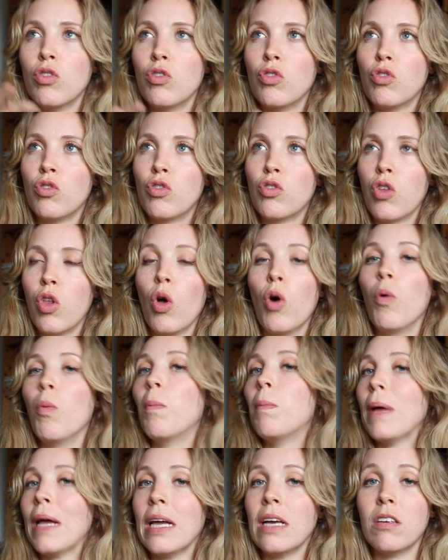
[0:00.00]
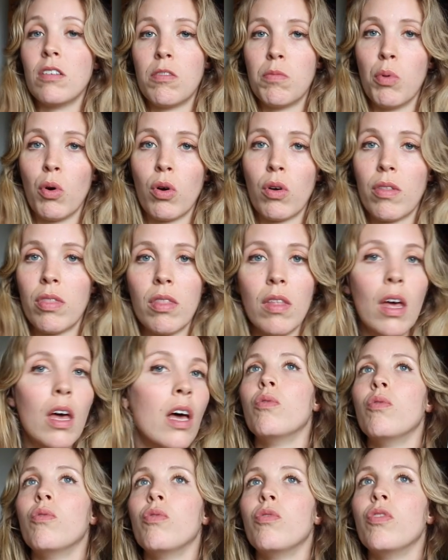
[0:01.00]
slow-paced book.
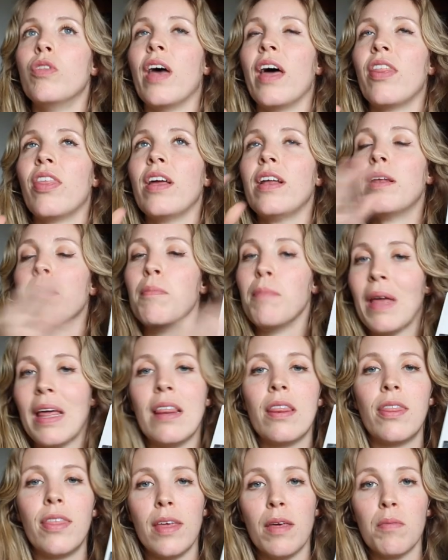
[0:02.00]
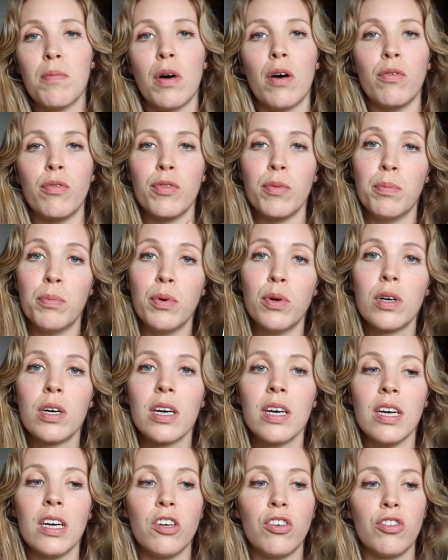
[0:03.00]
I think the main theme of the
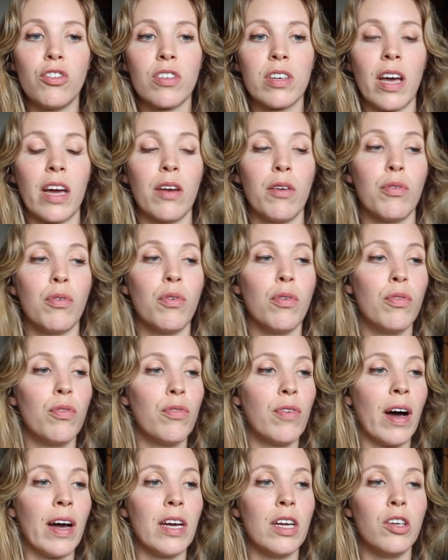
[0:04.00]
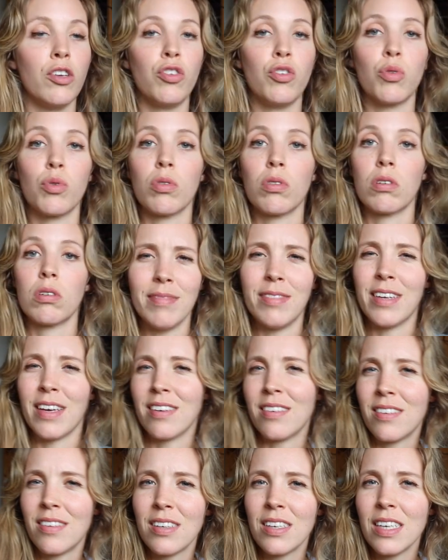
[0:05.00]
book is just kind of find your
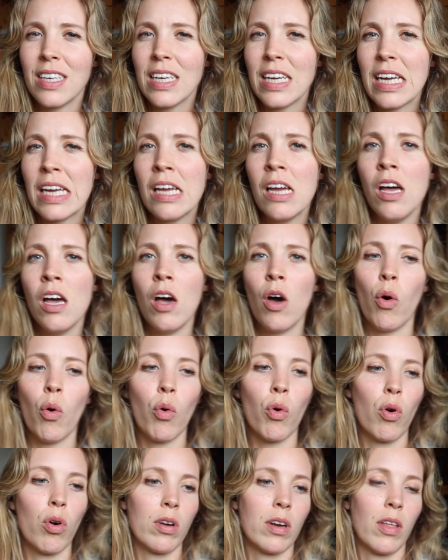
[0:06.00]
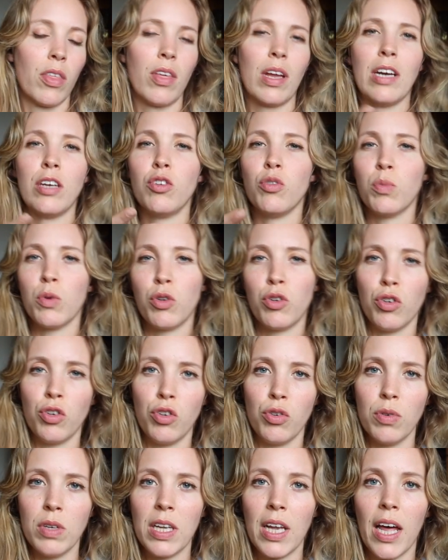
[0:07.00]
destiny or the thing that you want to
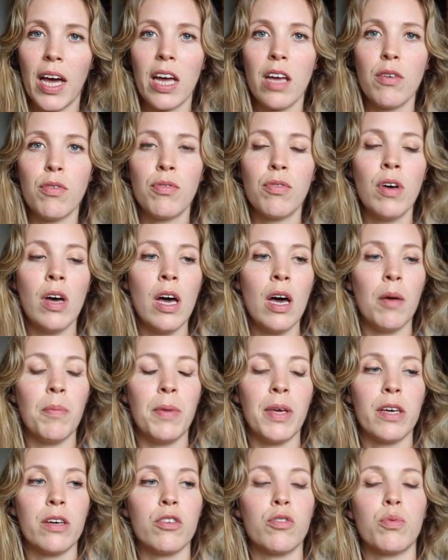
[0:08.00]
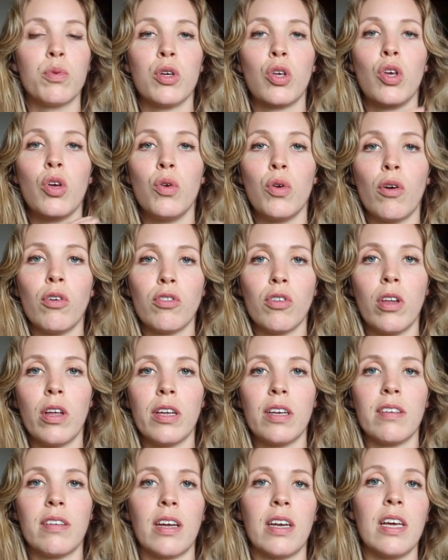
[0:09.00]
do in life, because what you notice a
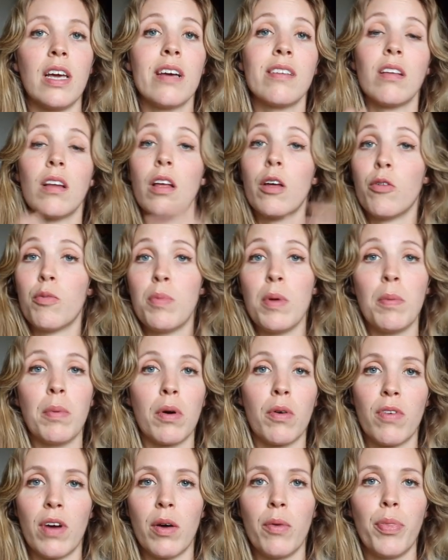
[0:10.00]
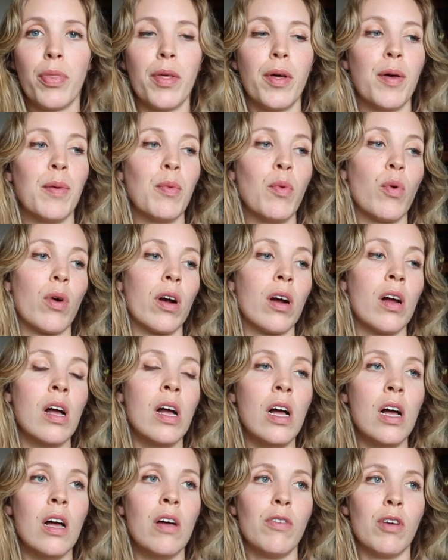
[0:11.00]
lot is that he has a lot of people around them who are
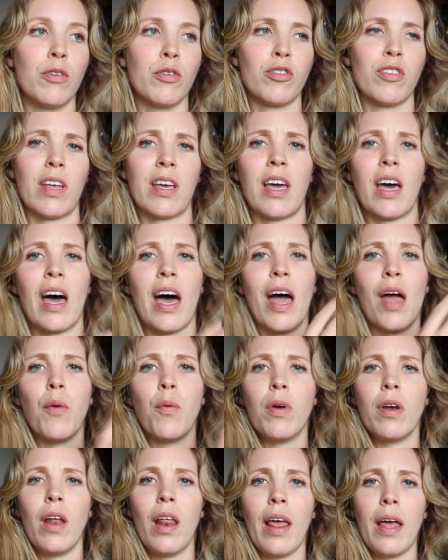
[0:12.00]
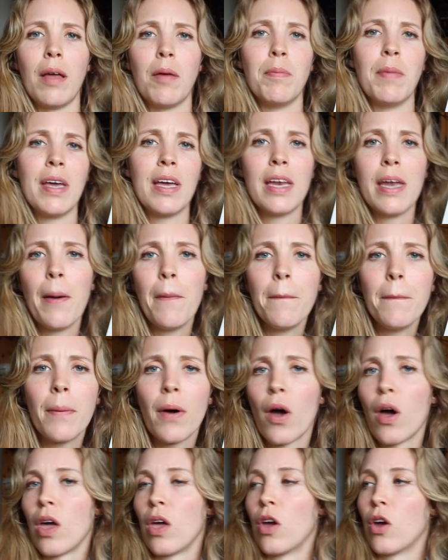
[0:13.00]
very much like, I want to like make an
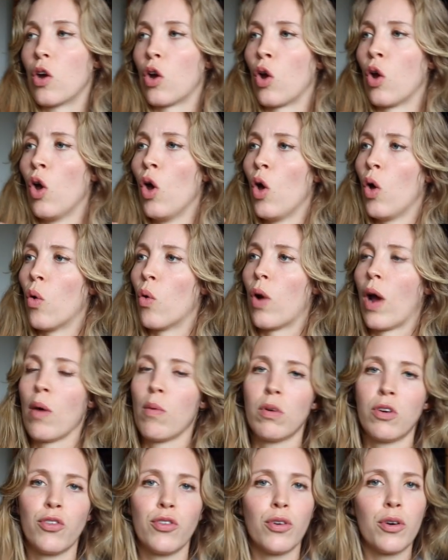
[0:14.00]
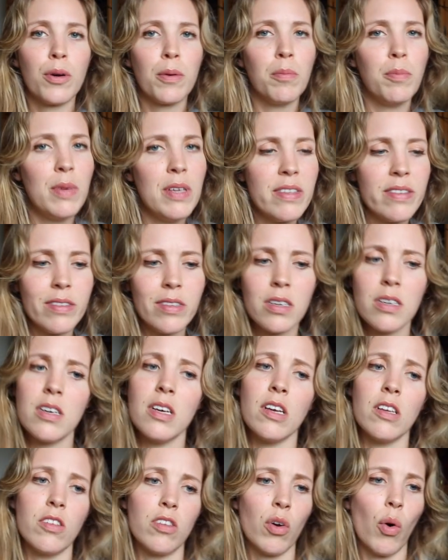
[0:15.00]
empire, or I want to start a
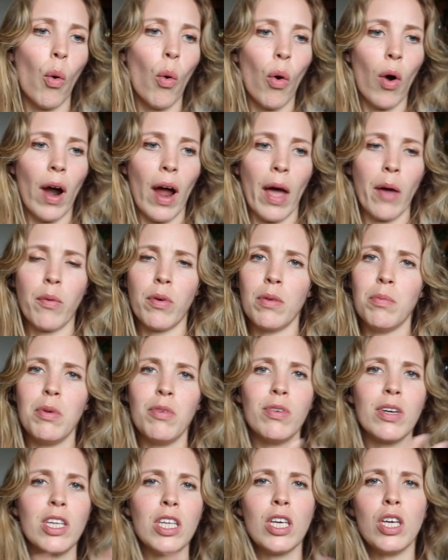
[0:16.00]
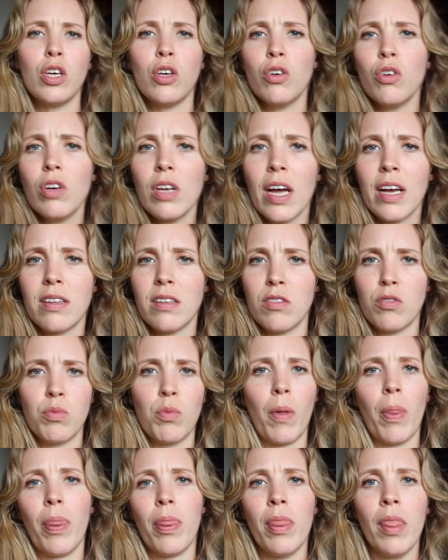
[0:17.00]
business, or I want to be really good at this
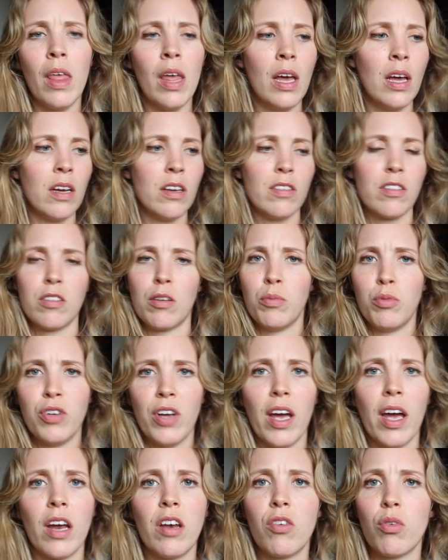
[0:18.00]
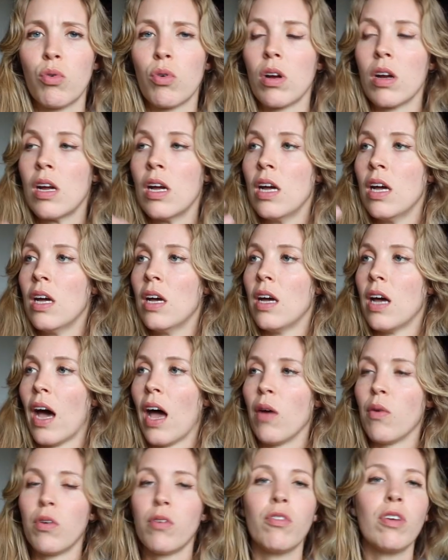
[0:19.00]
one subject, or
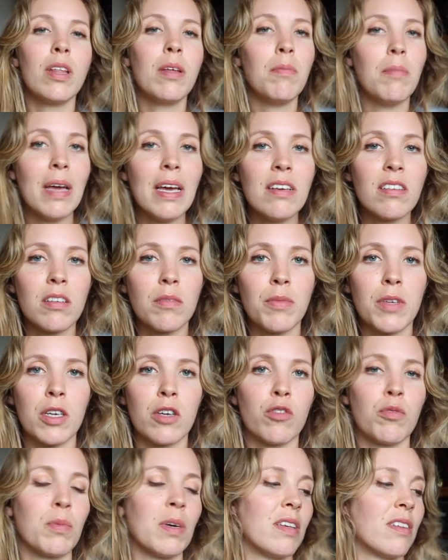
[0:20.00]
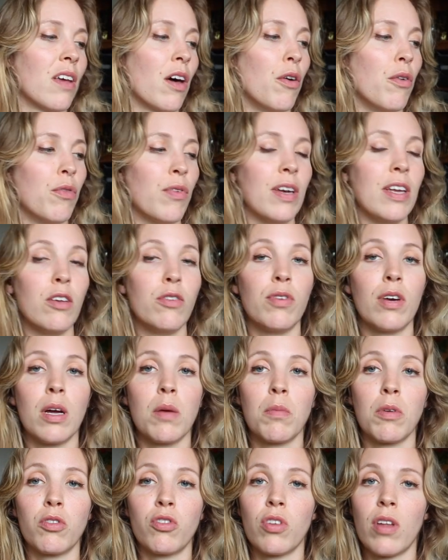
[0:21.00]
I want to really make something of myself. And he's very
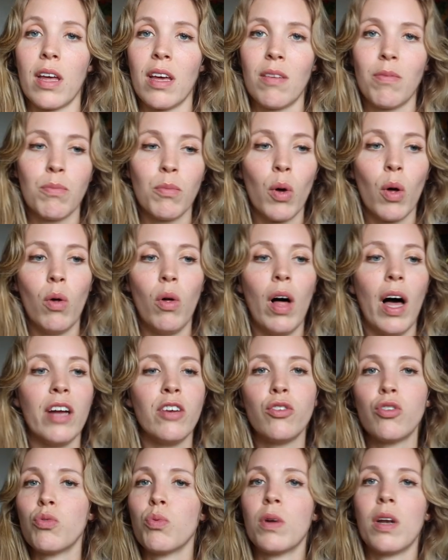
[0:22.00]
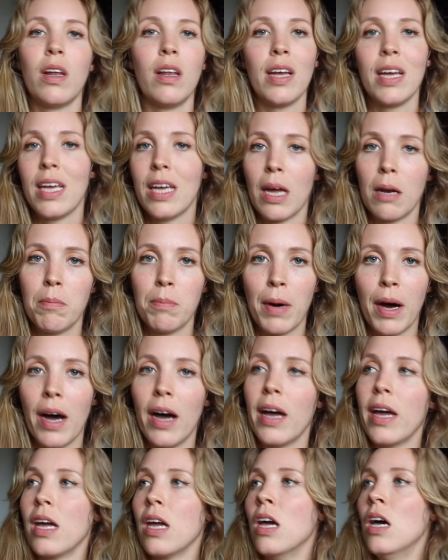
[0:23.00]
much like, well, I just want to like get
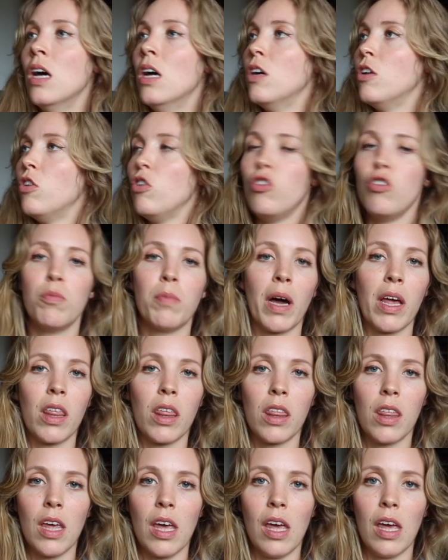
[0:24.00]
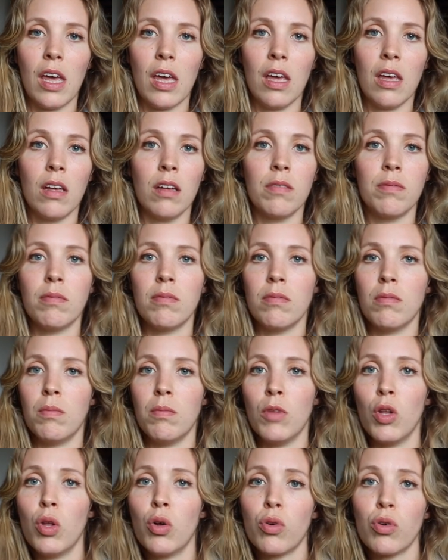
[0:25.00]
by, do my thing,
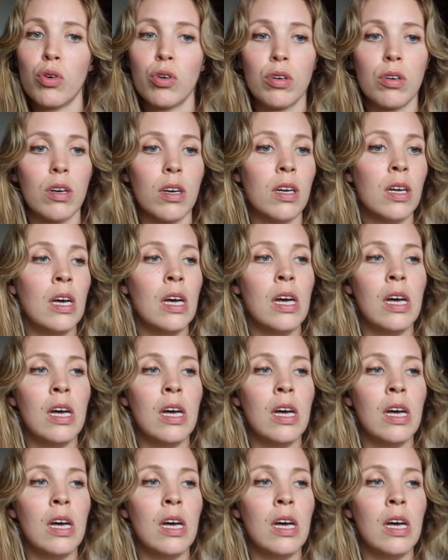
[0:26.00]
learn.